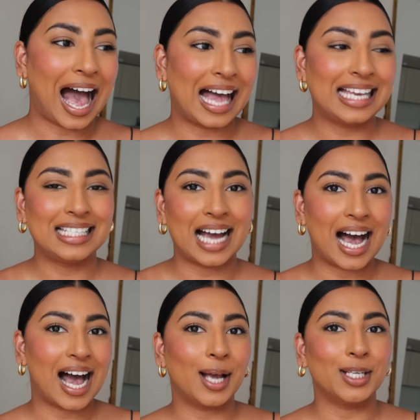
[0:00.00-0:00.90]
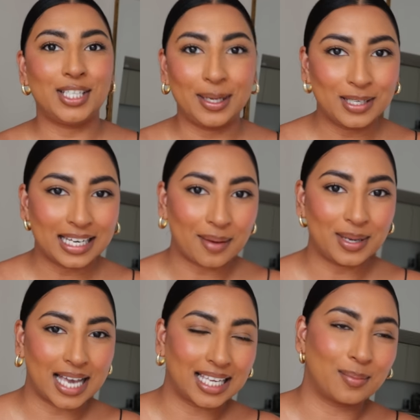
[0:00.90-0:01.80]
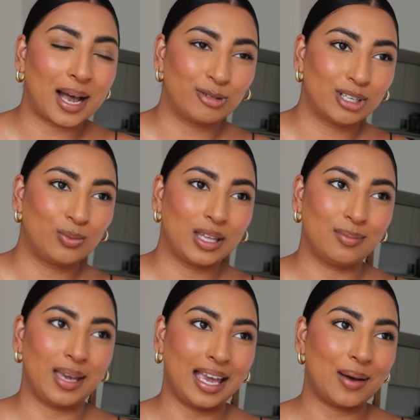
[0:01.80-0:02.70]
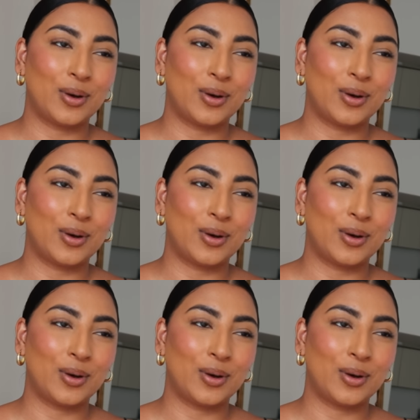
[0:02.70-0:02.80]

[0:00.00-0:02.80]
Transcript: And she wouldn't let me take the mattress with me,